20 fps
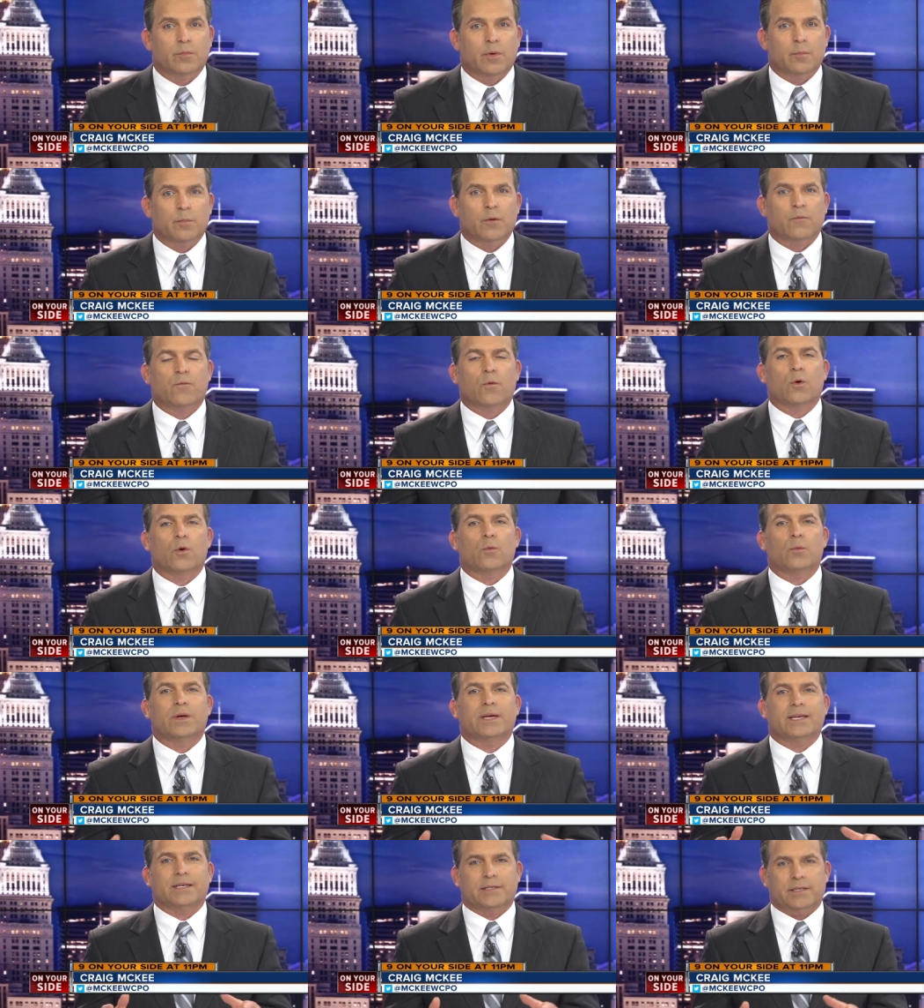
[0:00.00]
But before
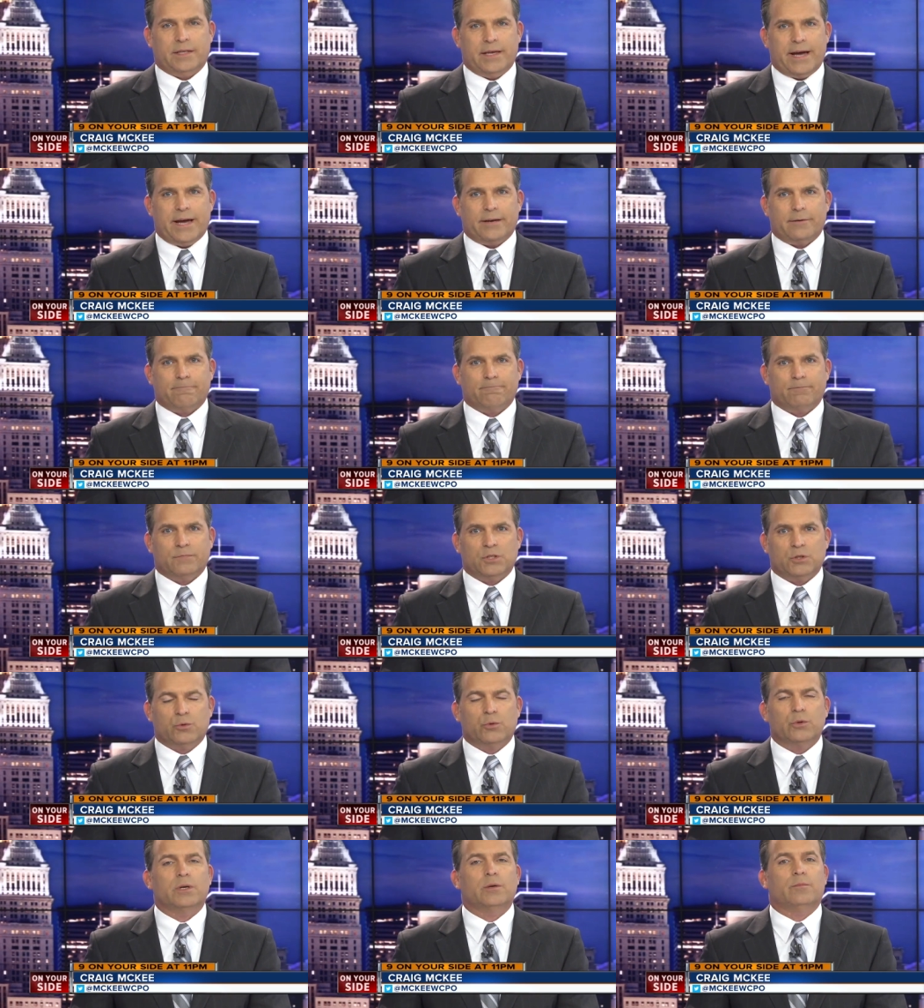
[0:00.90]
we get to that,
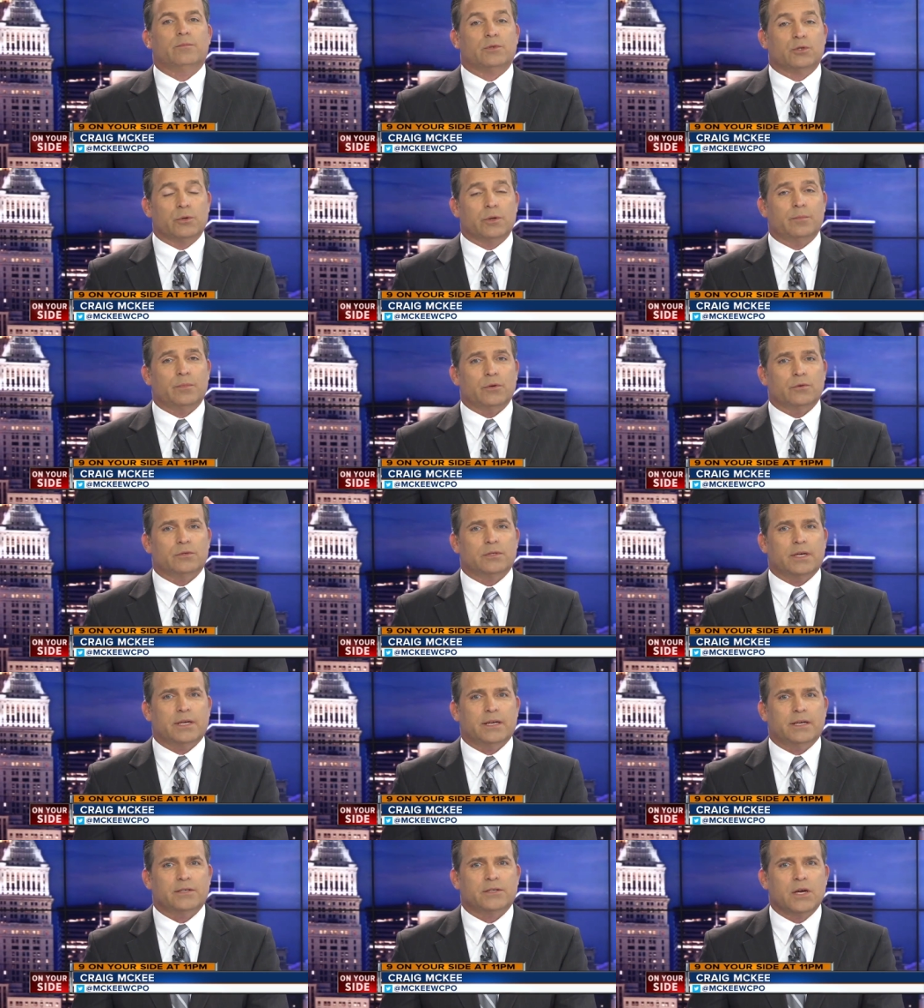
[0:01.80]
tri tributes,
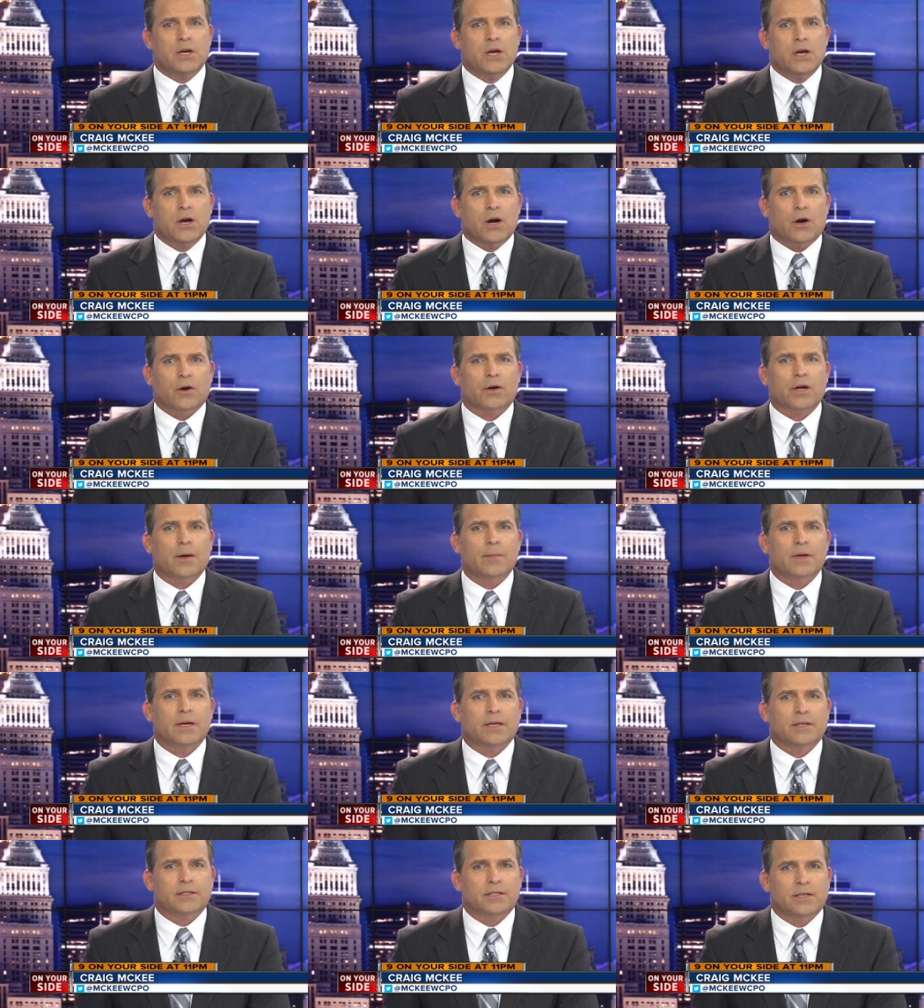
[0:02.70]
that is, are
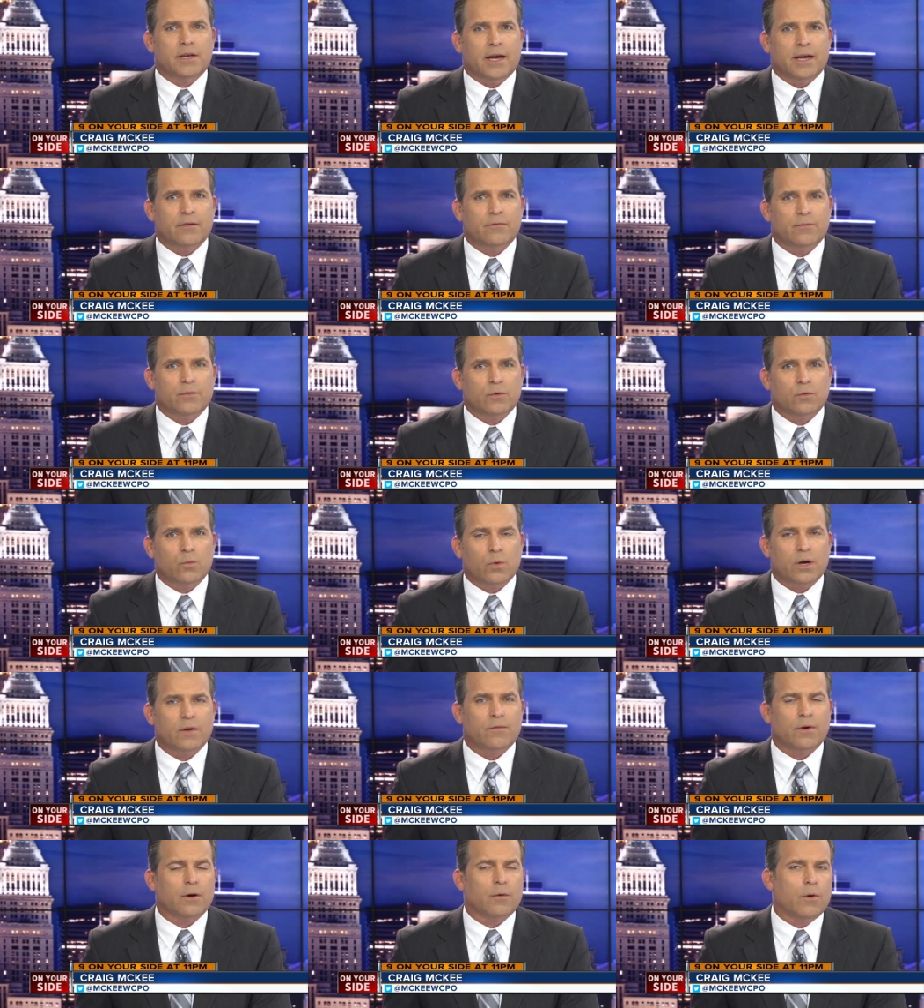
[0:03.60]
coming in tonight for
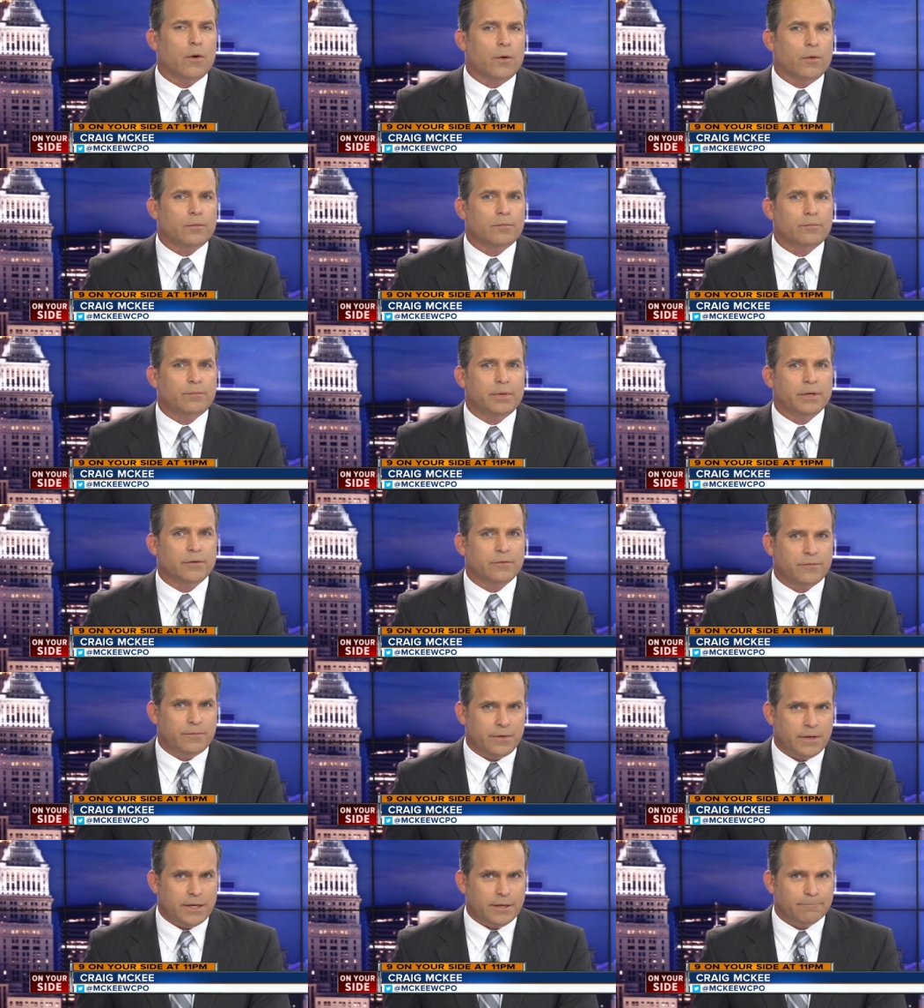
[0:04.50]
one of our own, Bill
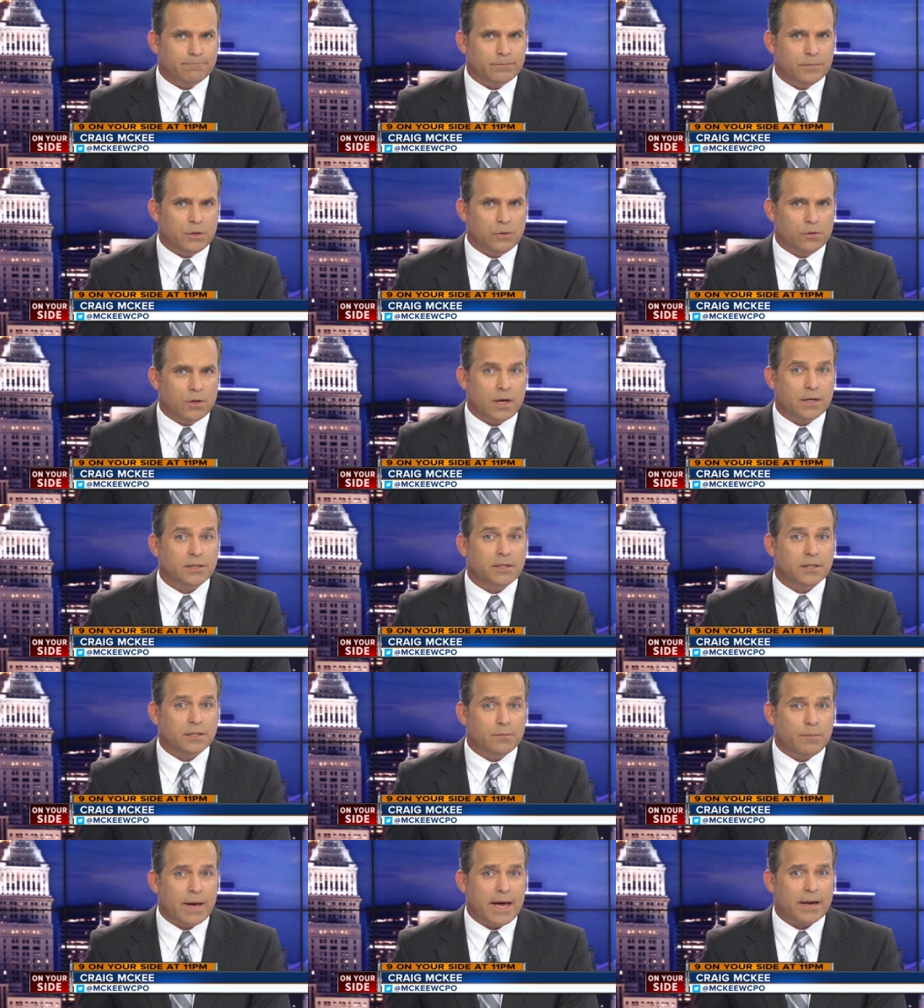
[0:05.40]
Fee, who
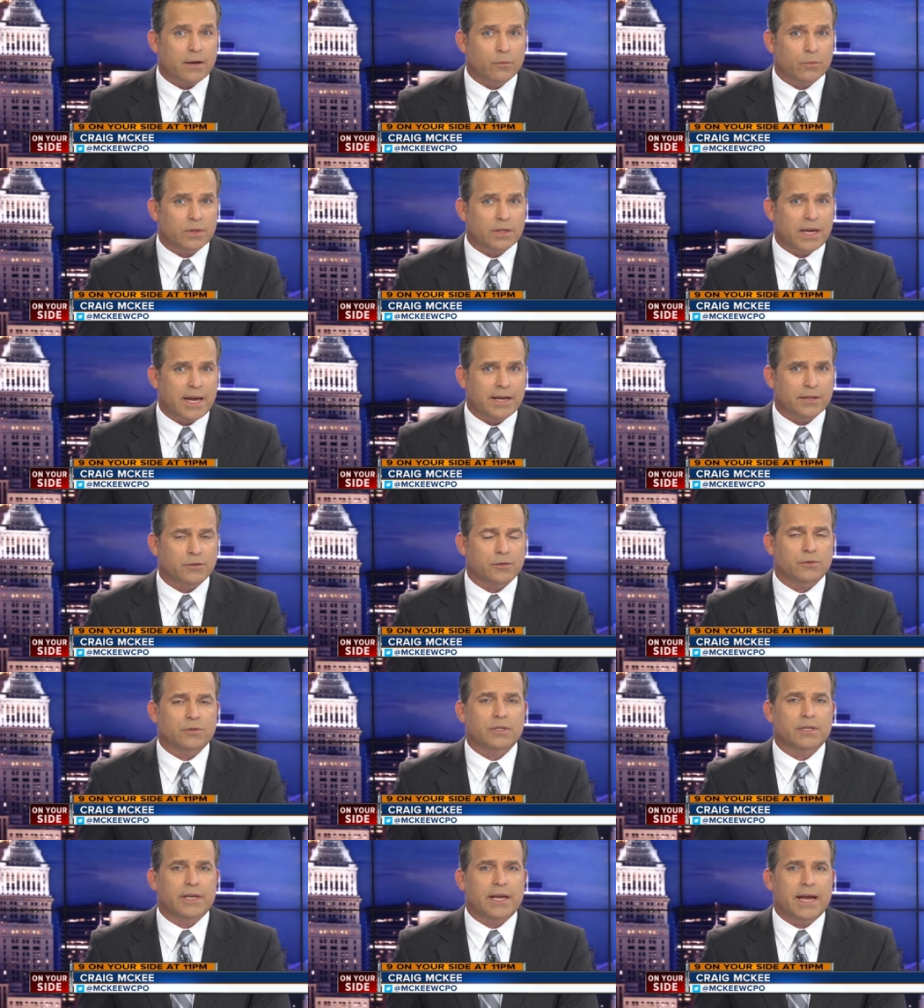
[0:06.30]
lost his battle with
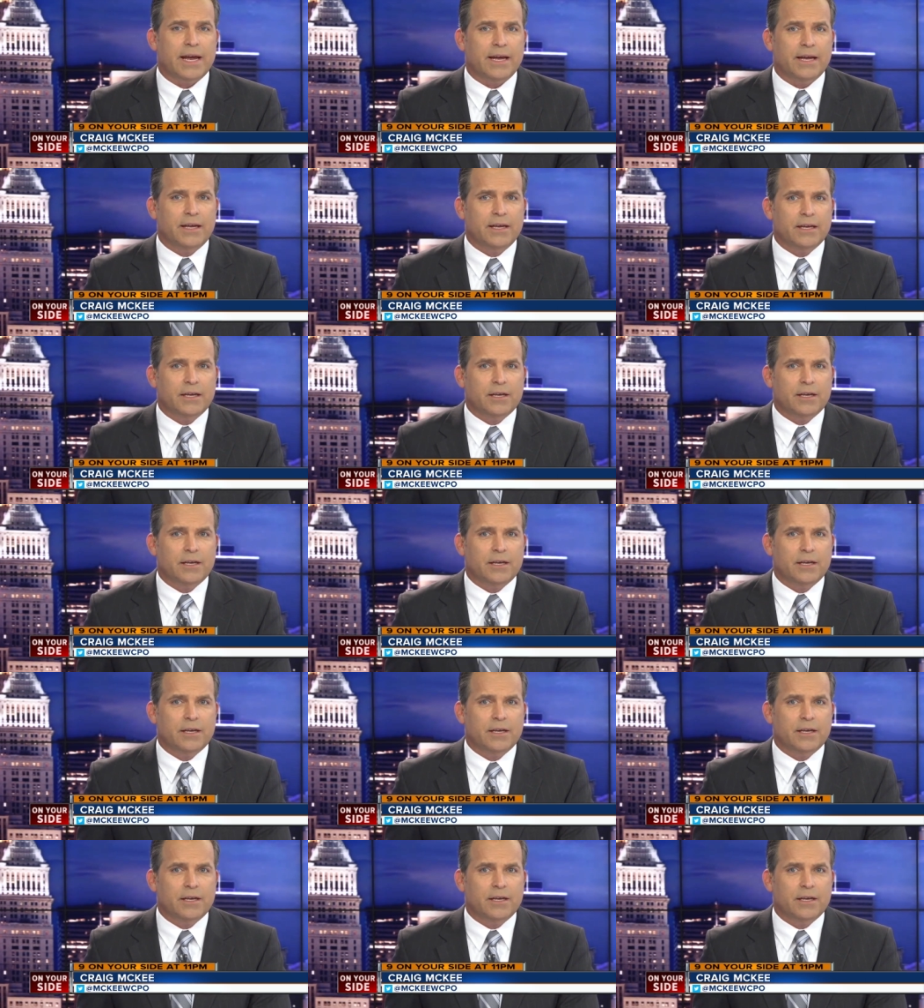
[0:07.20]
cancer today.